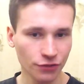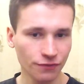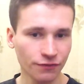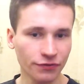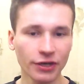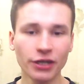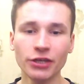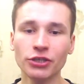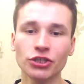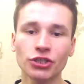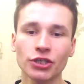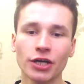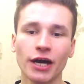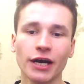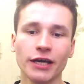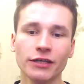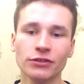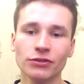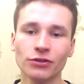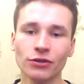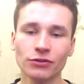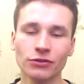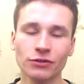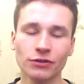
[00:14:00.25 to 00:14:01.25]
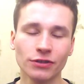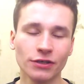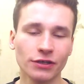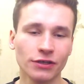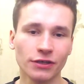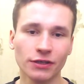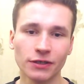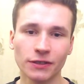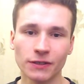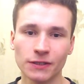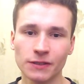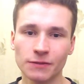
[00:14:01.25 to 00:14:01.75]
French, I don't
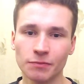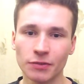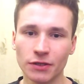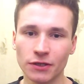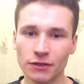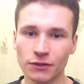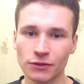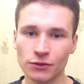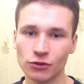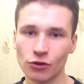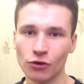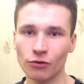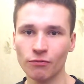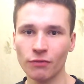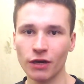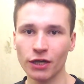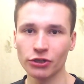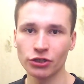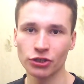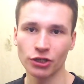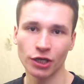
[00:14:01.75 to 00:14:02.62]
uh, speak so much.